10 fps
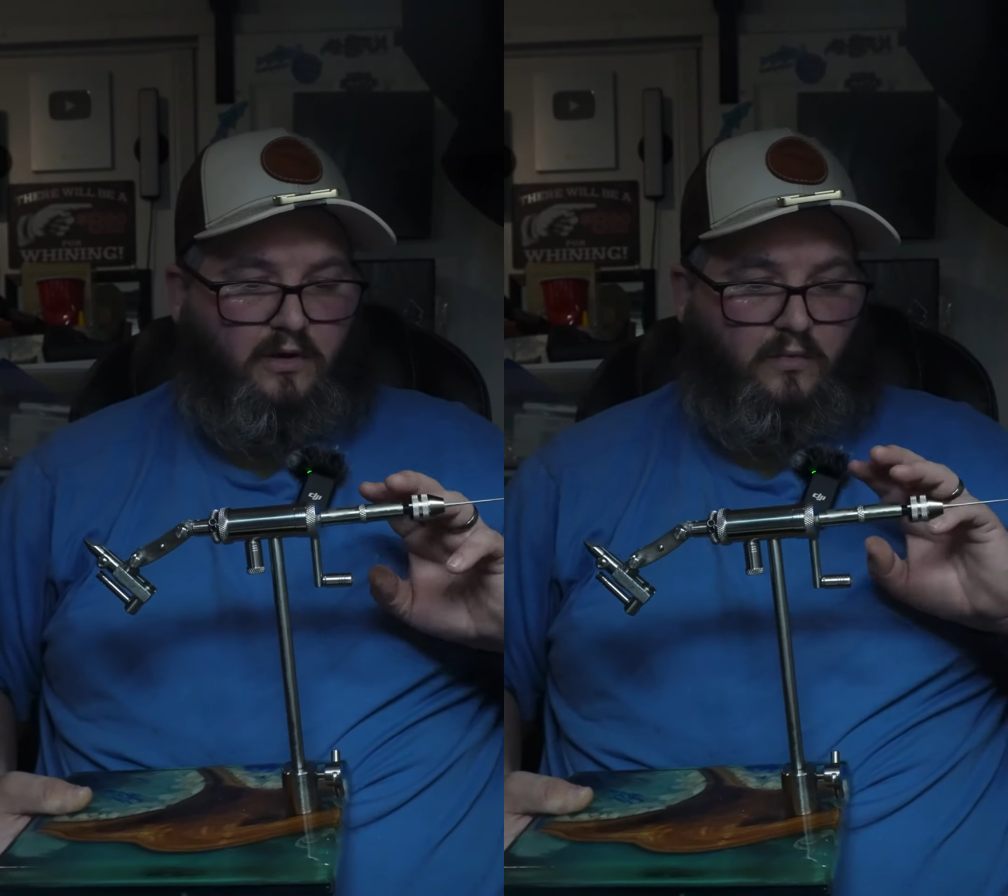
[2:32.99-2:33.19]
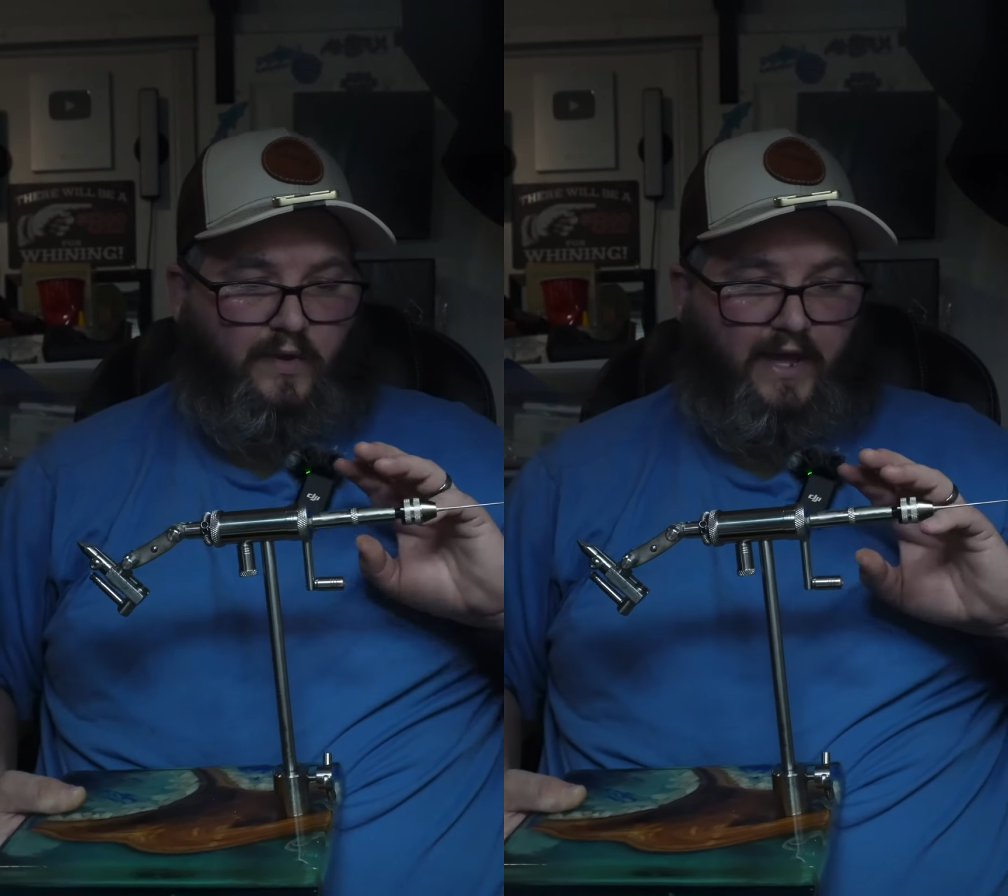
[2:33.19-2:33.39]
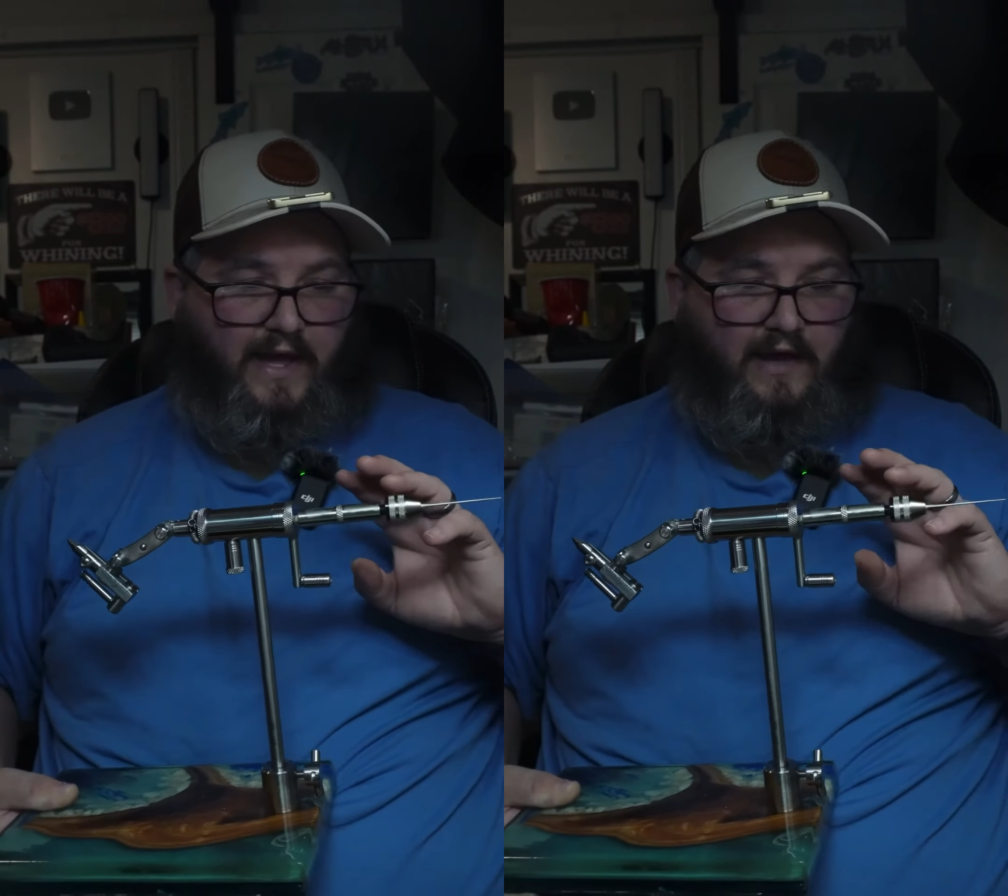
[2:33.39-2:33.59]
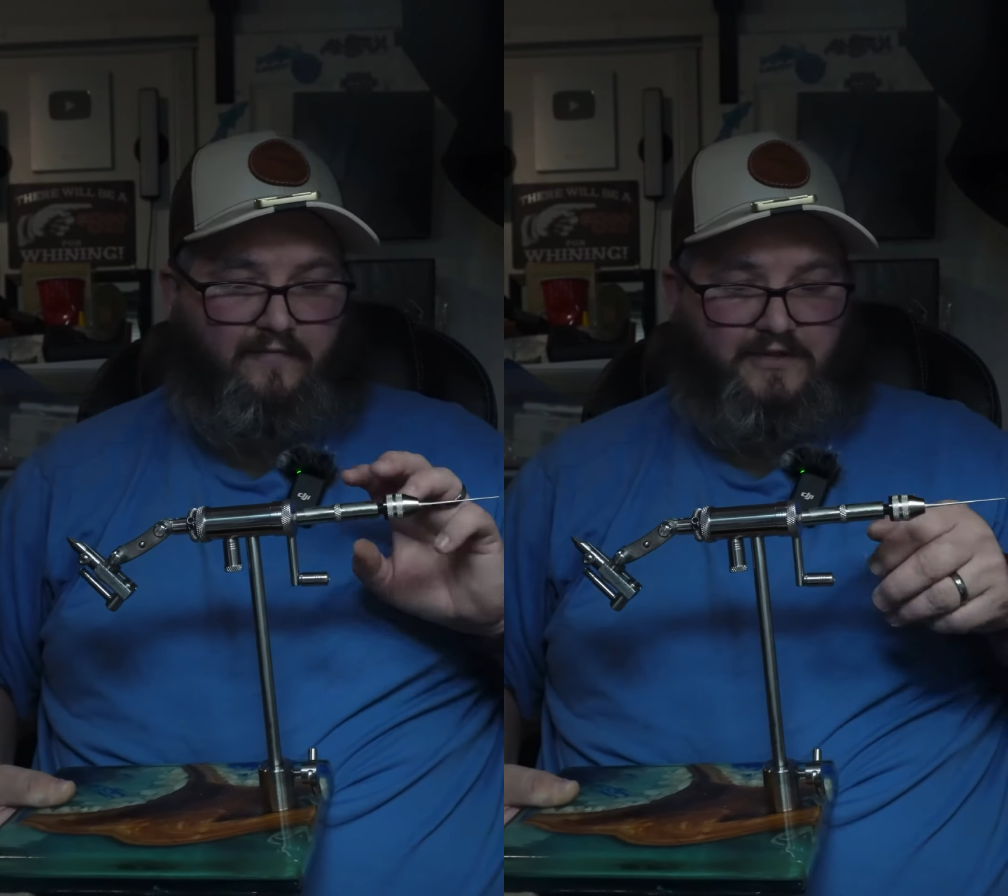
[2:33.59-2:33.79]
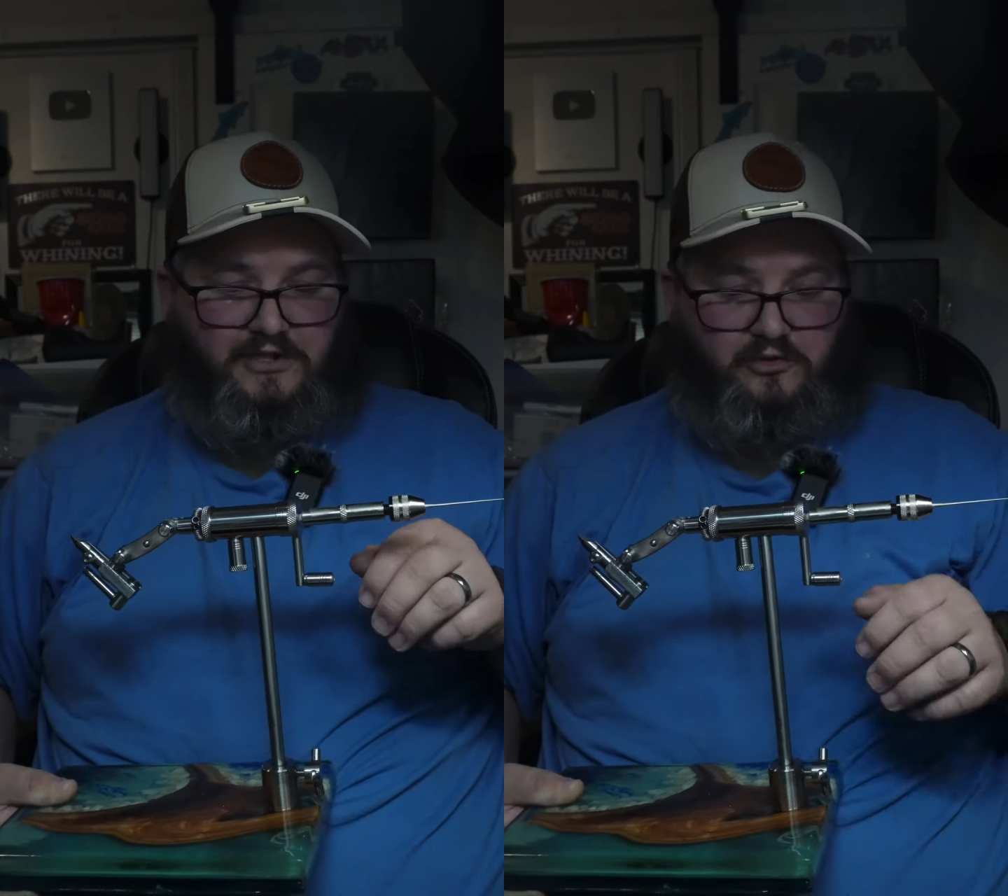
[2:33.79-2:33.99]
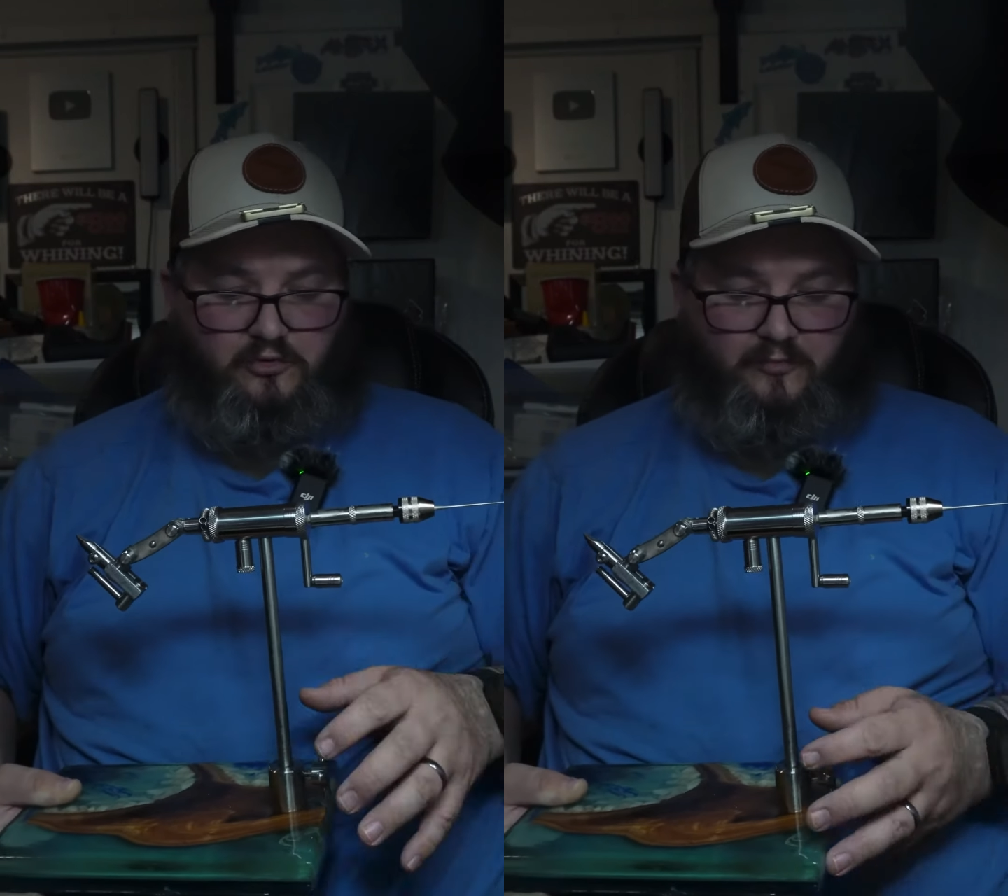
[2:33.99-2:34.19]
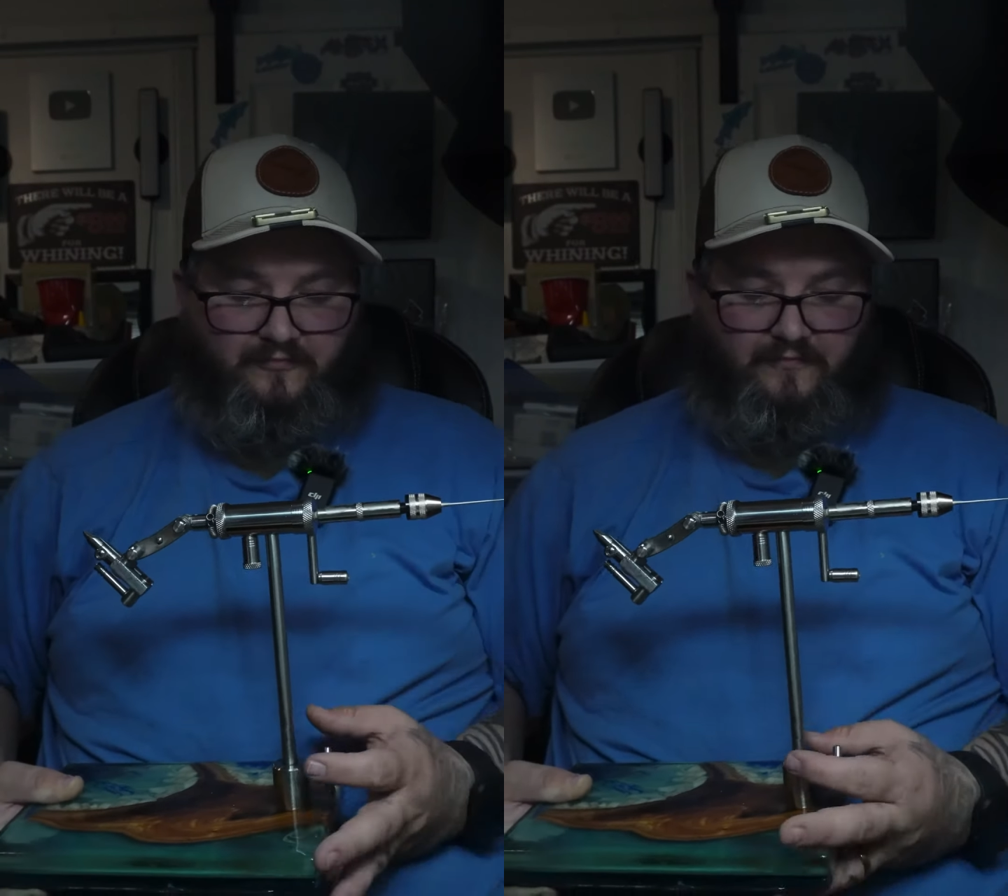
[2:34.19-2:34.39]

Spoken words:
we have a tube.